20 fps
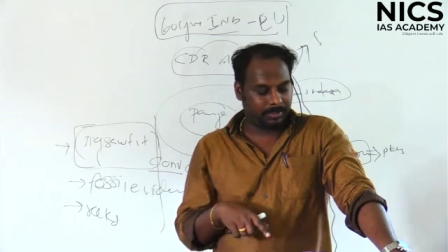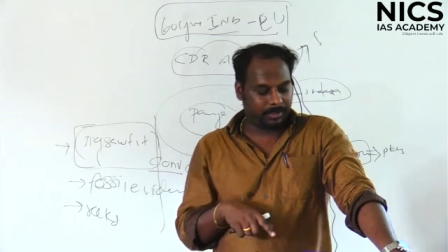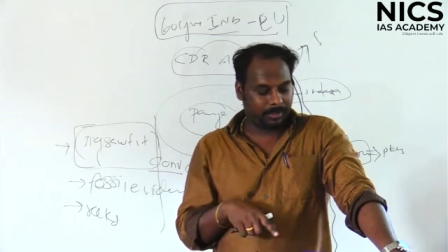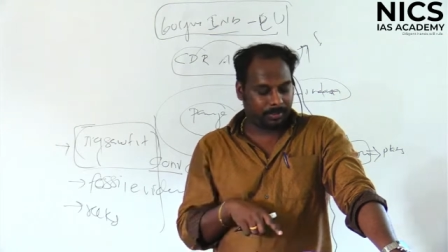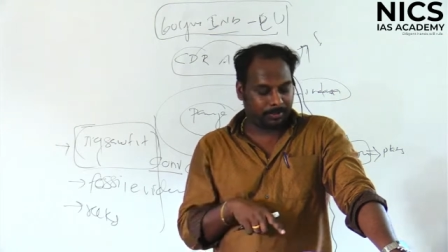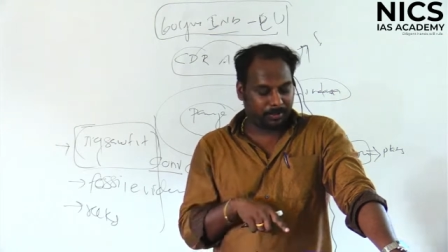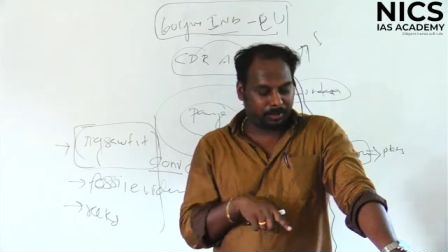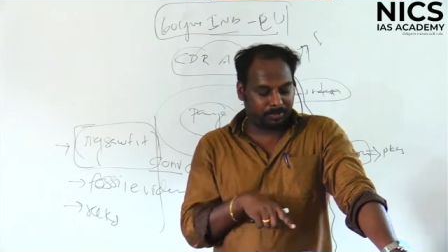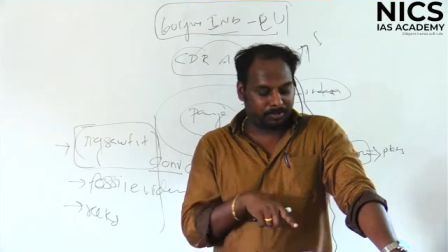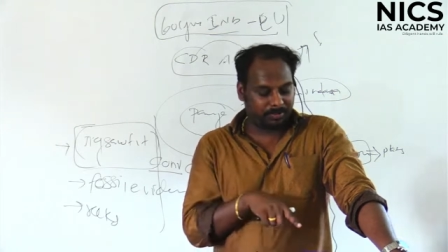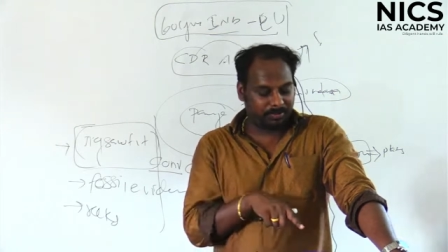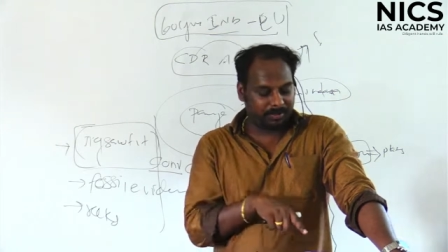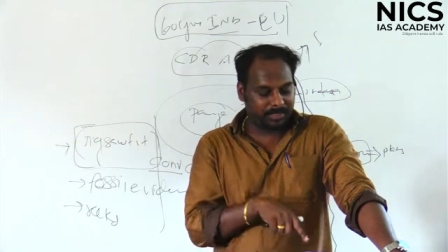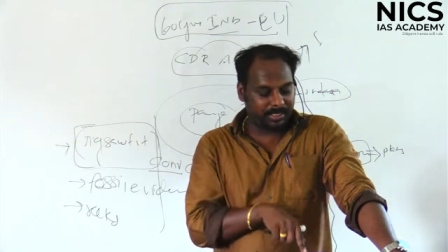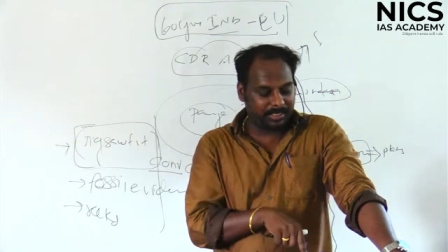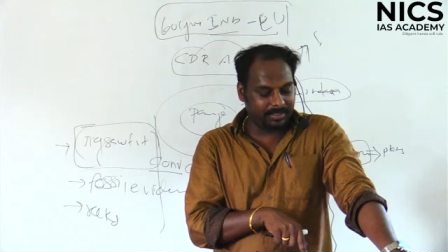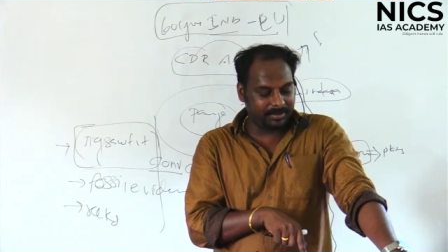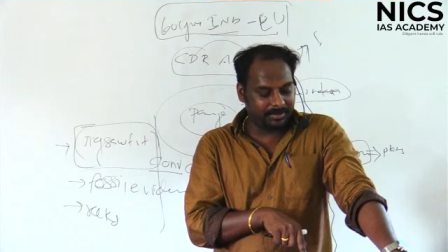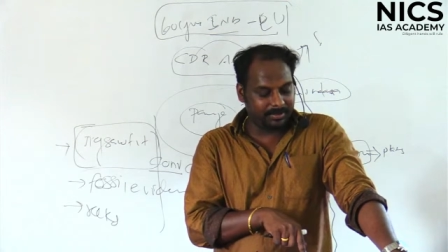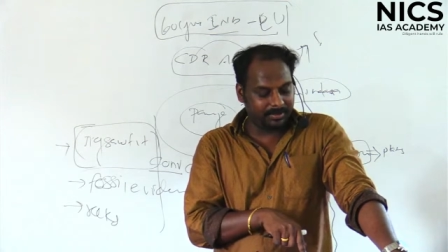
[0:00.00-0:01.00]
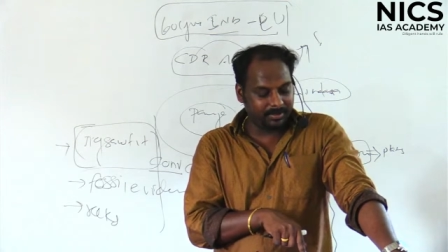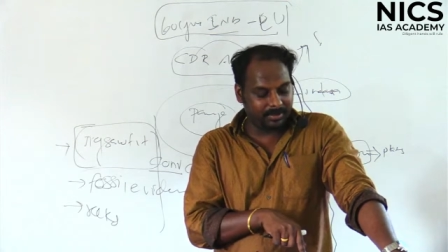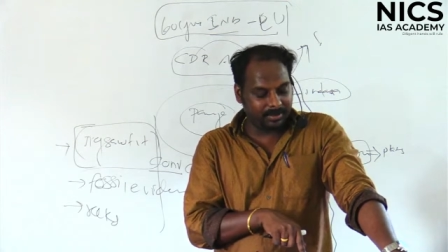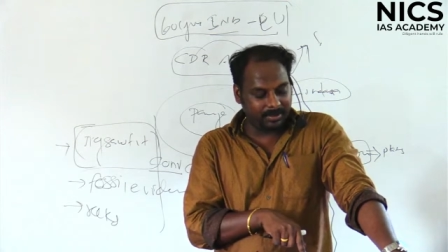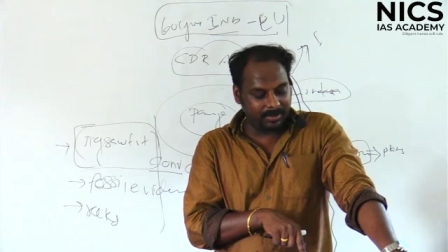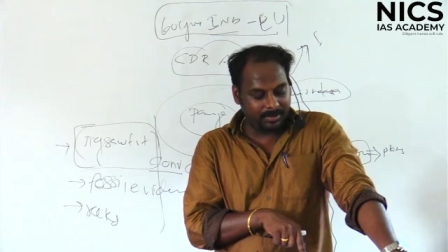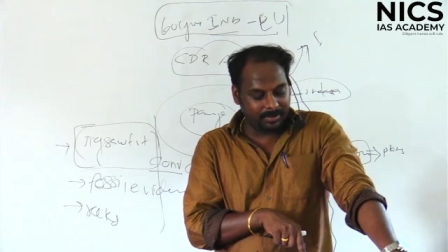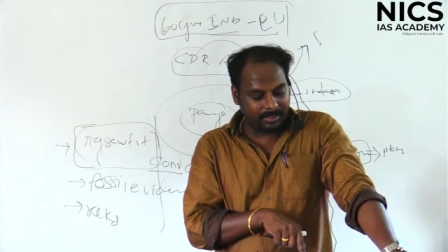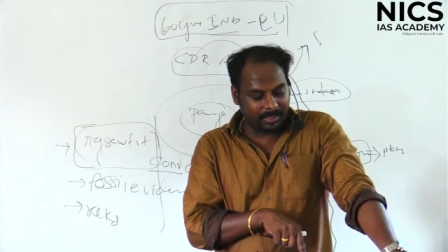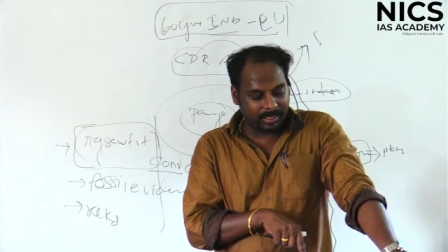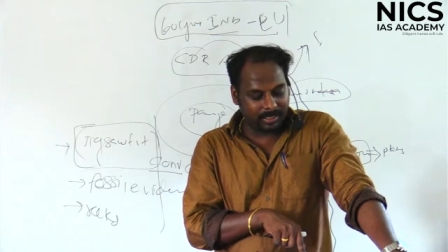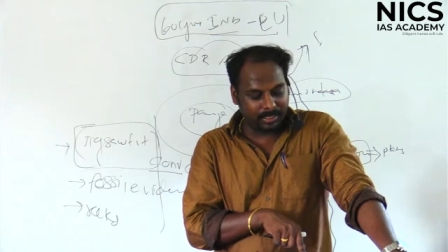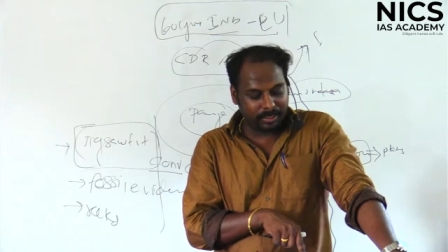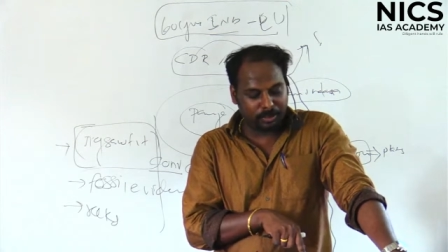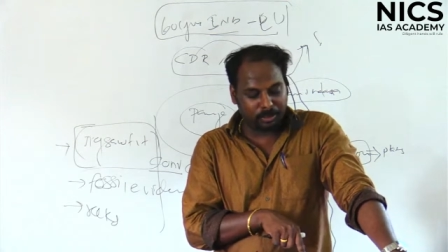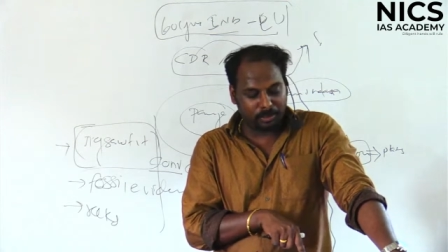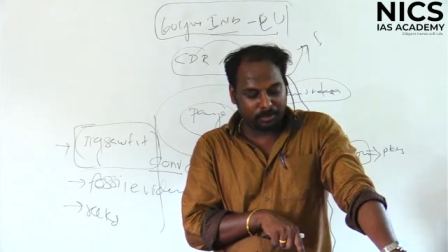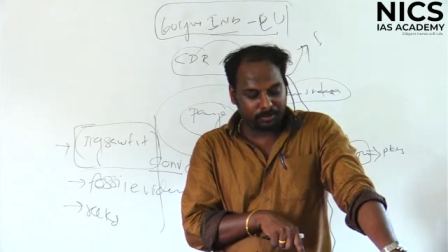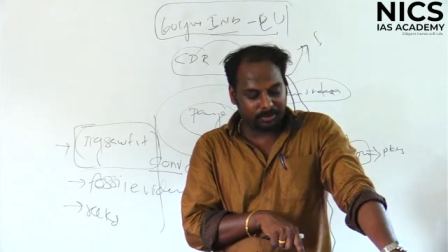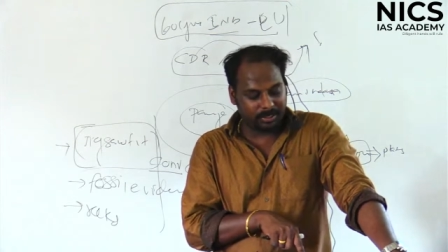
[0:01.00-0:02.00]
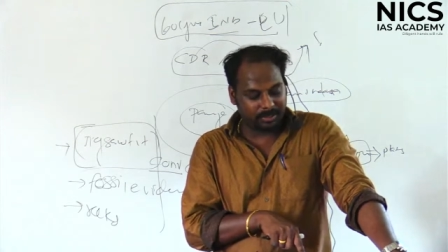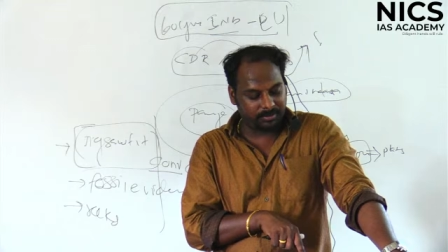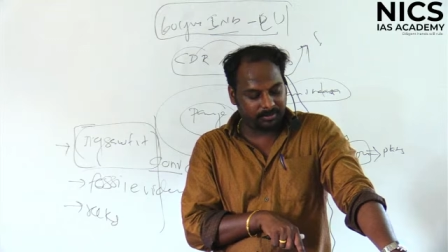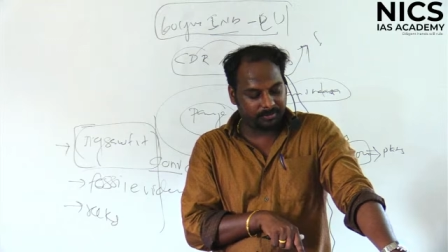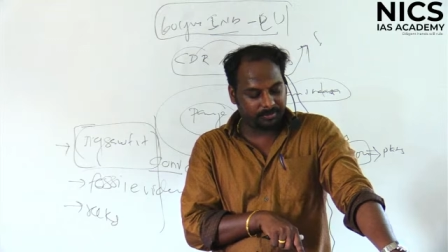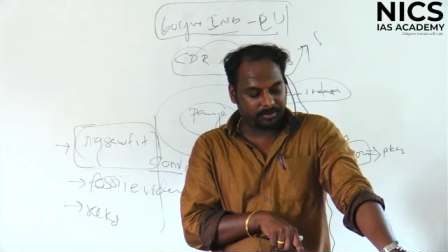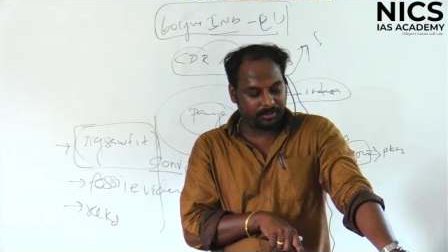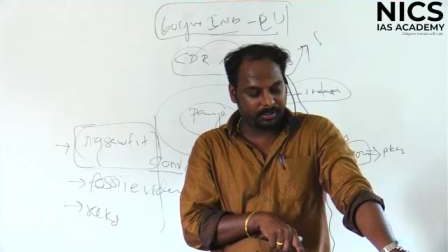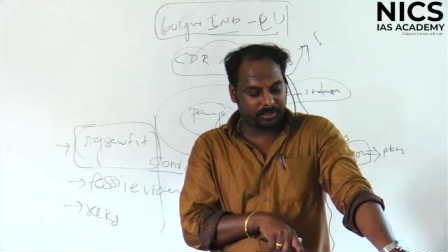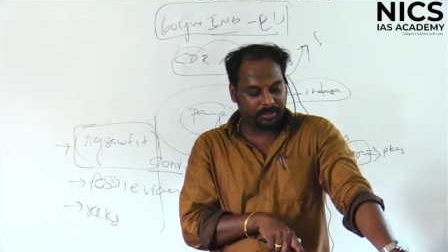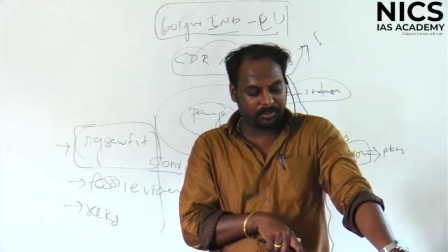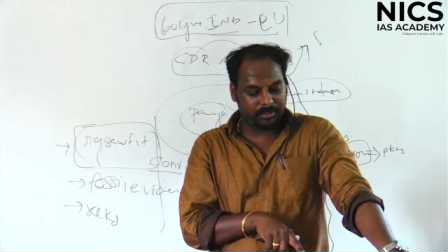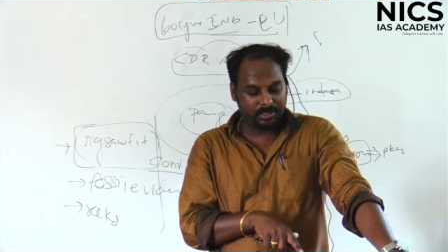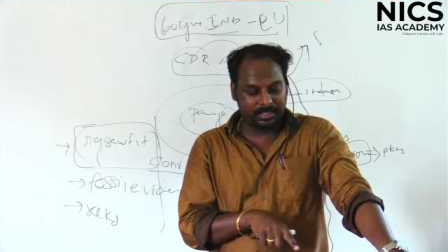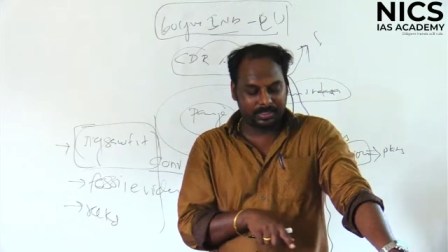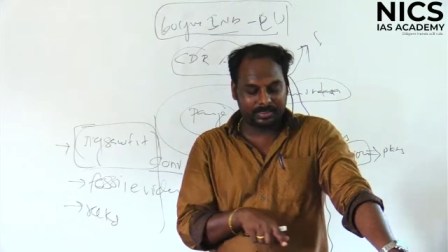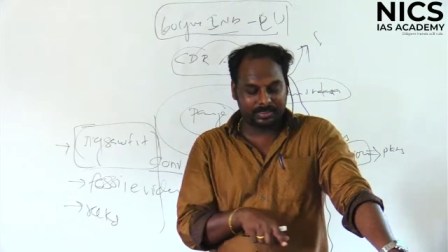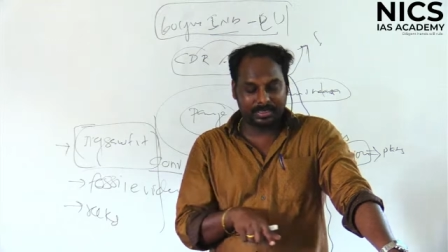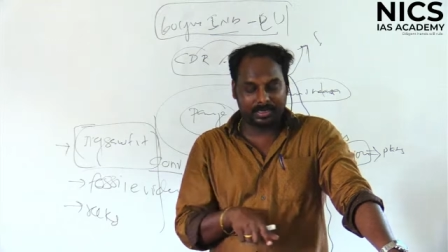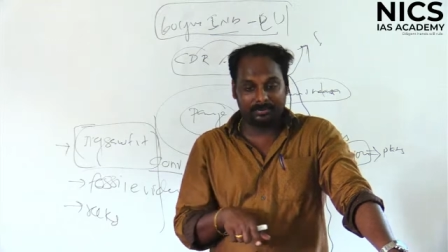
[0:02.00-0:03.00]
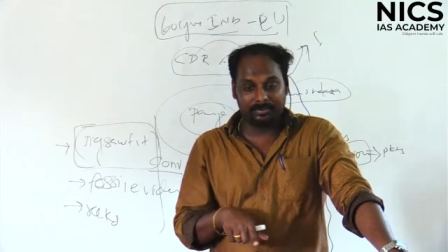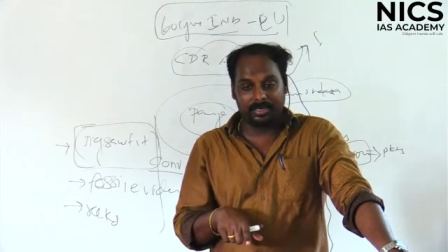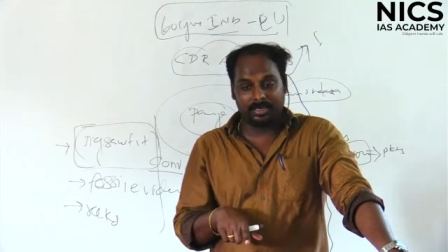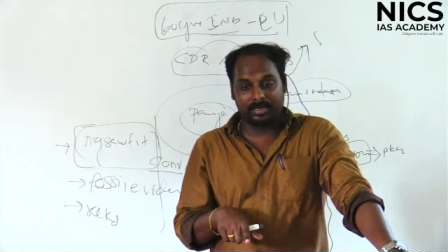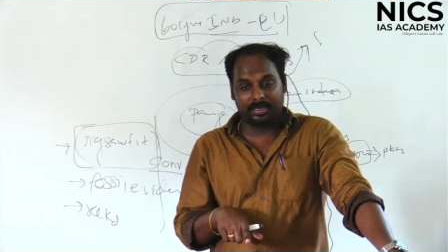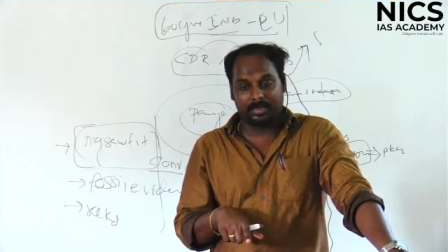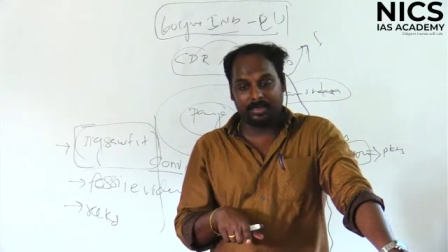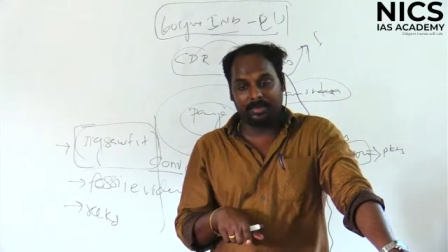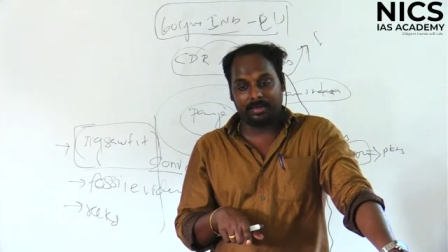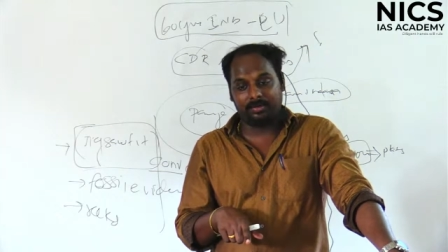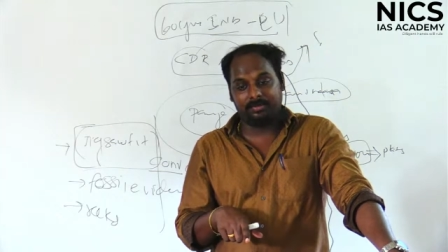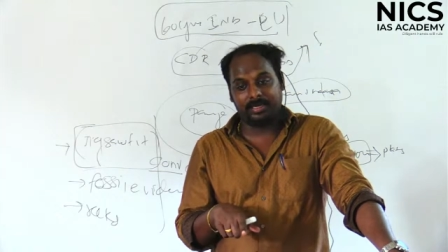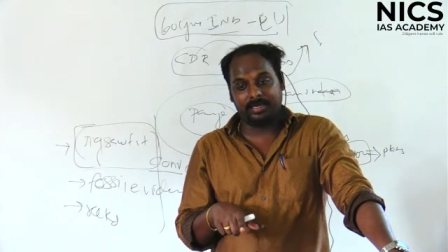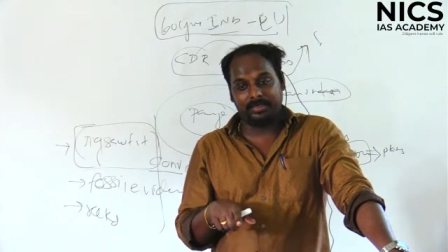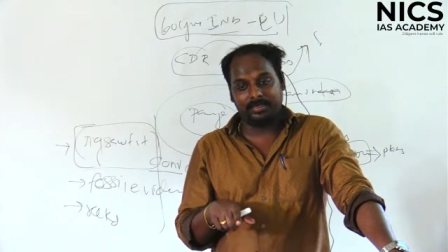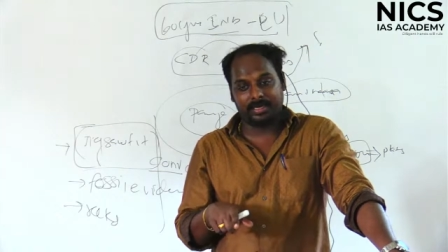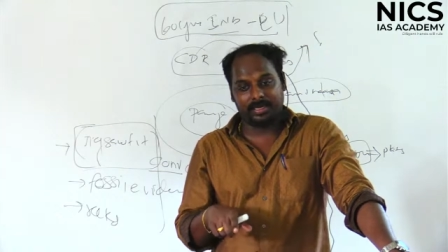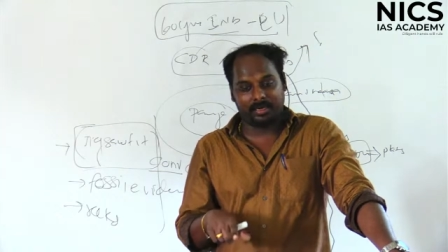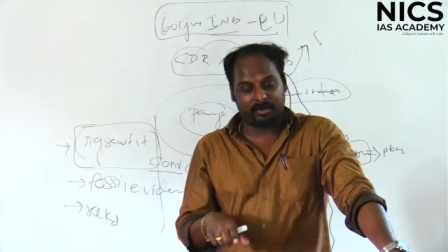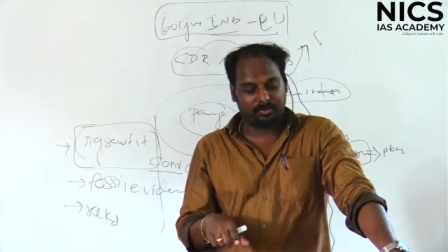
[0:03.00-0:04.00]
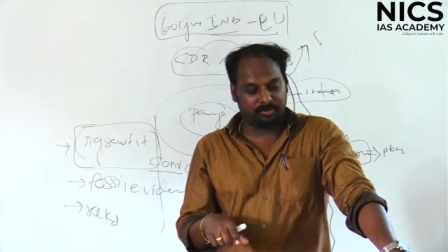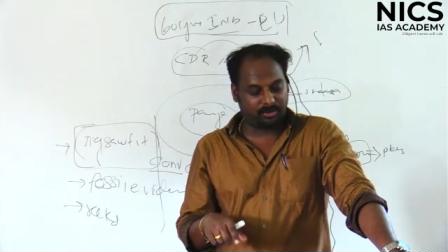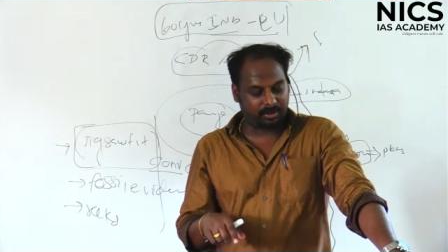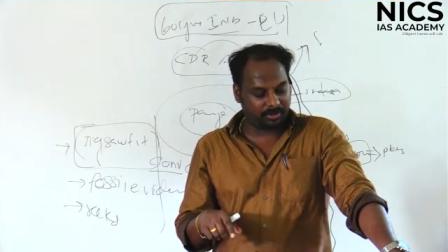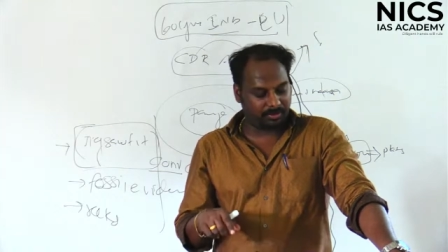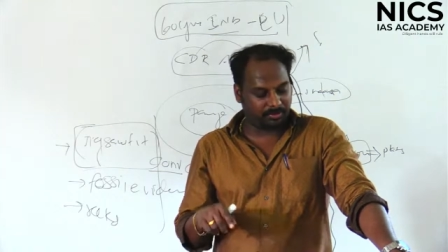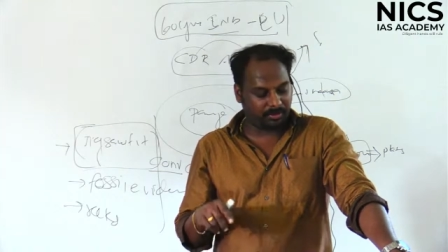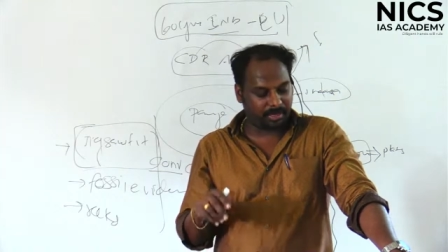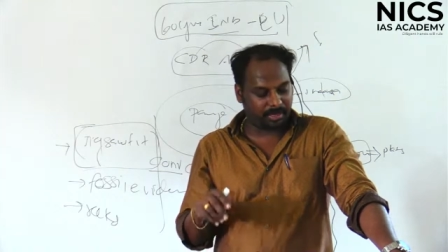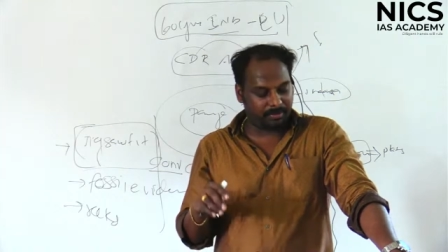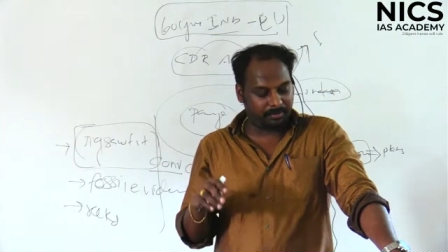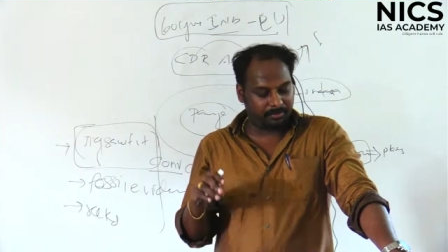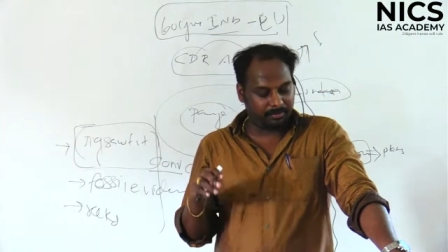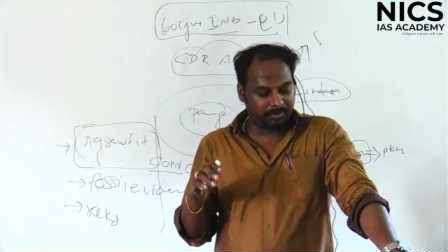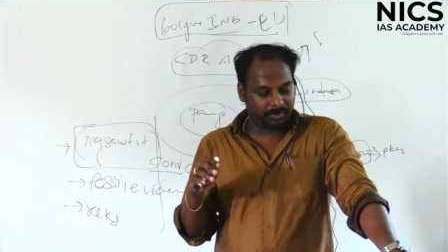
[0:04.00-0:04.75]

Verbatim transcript: After fifteenth India European Union summit la we decided for the five